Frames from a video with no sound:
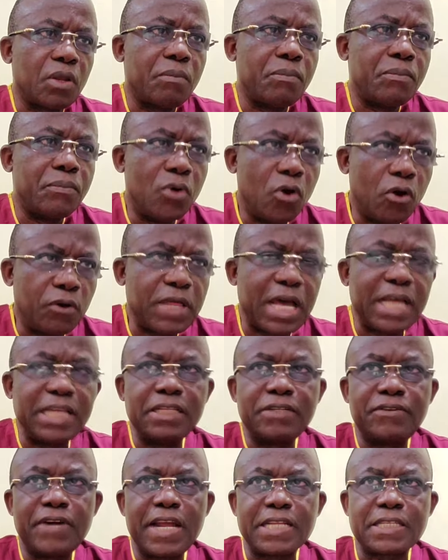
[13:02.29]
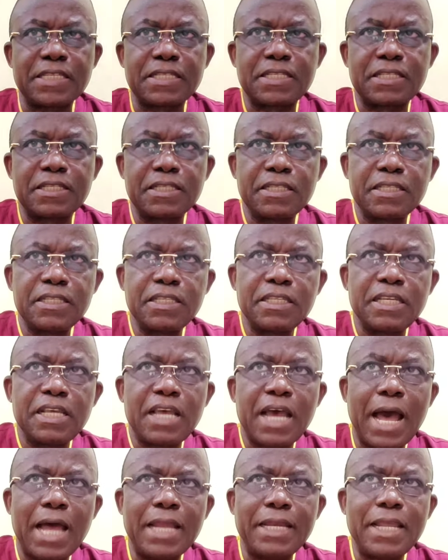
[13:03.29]
more than the rest,
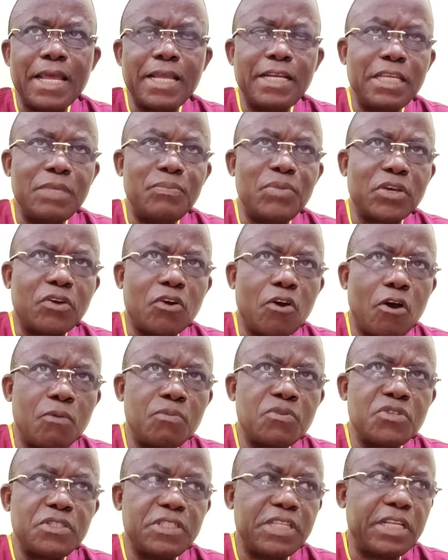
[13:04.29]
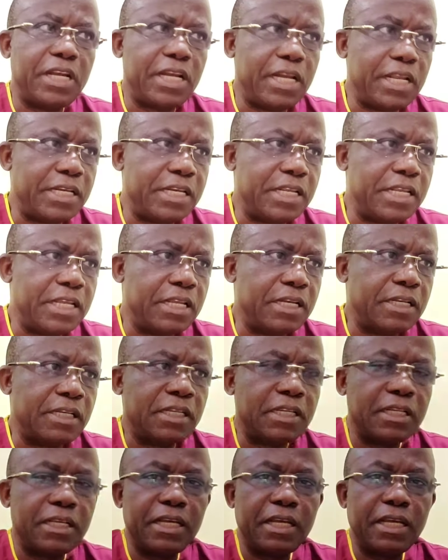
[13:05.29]
and then it becomes the
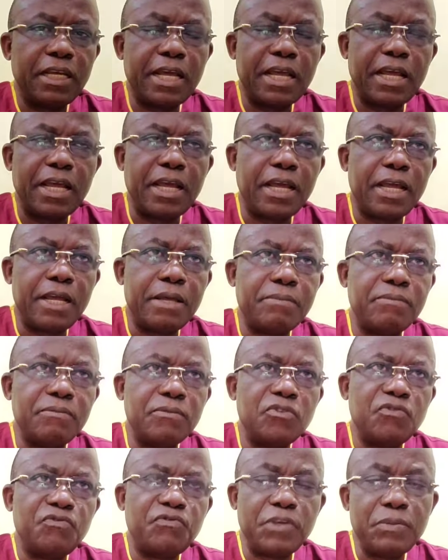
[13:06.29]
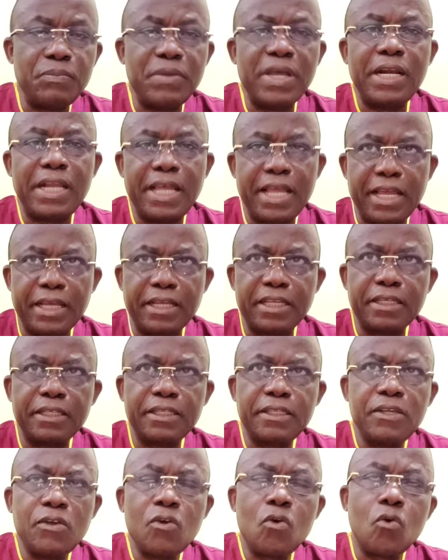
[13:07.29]
leading female egg.
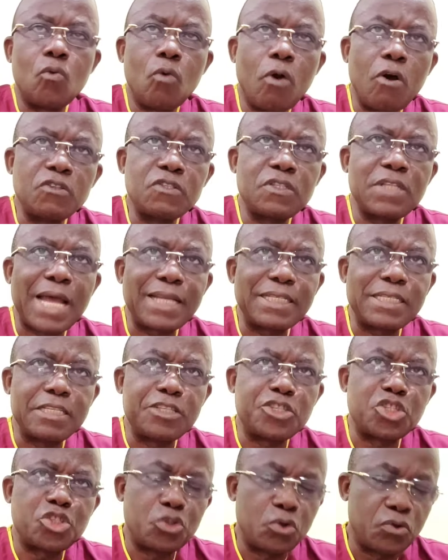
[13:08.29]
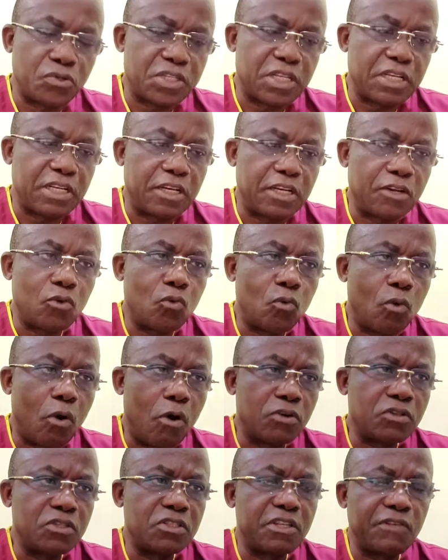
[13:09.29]
Once that is chosen,
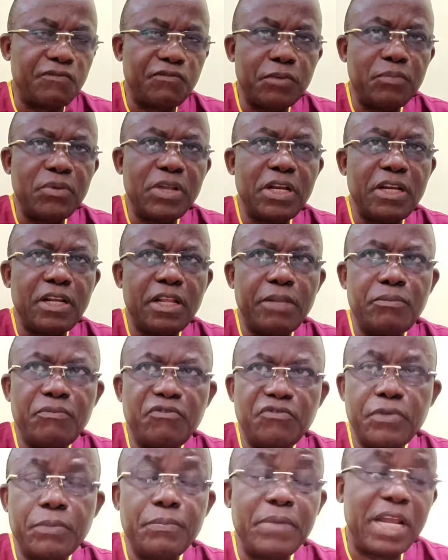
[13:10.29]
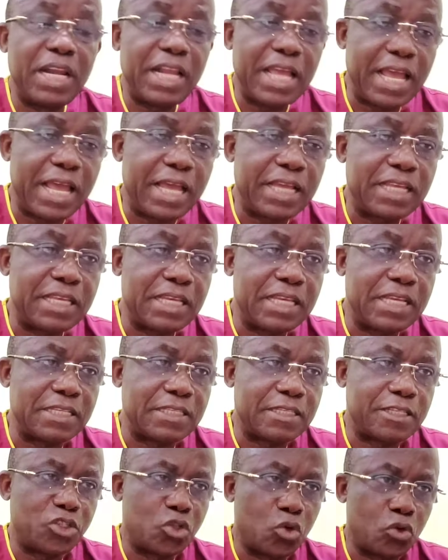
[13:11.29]
once the female egg
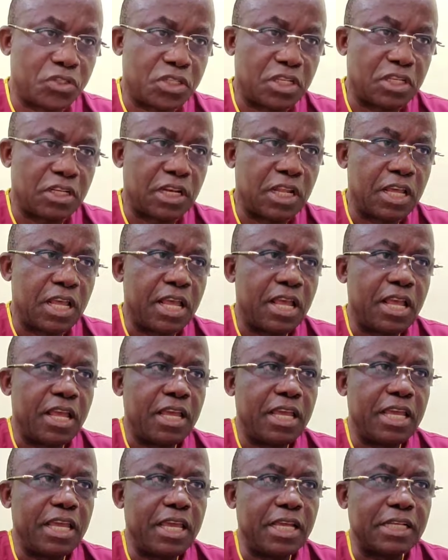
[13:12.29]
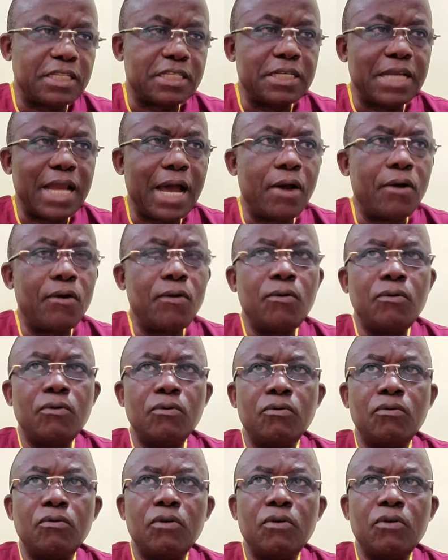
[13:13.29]
is chosen, it now